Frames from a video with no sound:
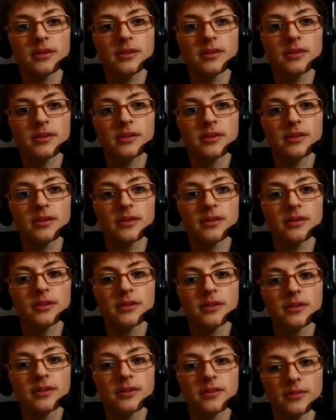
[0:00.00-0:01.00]

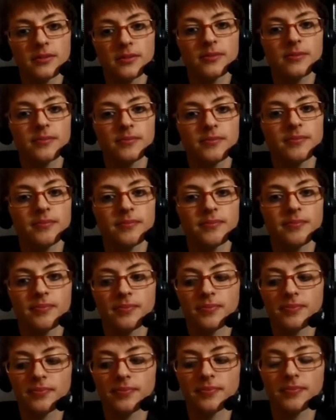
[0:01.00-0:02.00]

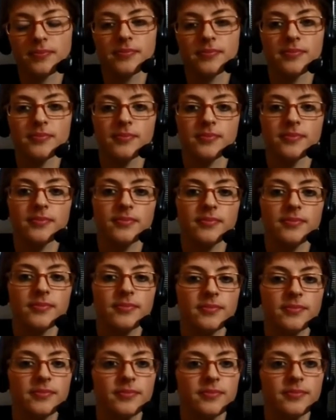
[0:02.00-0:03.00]

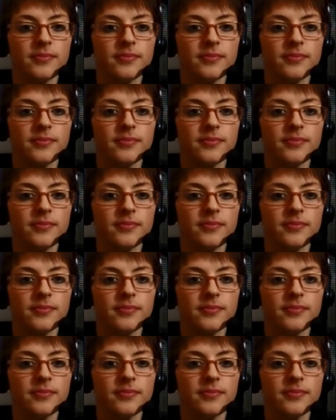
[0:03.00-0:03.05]
The person shown says nothing.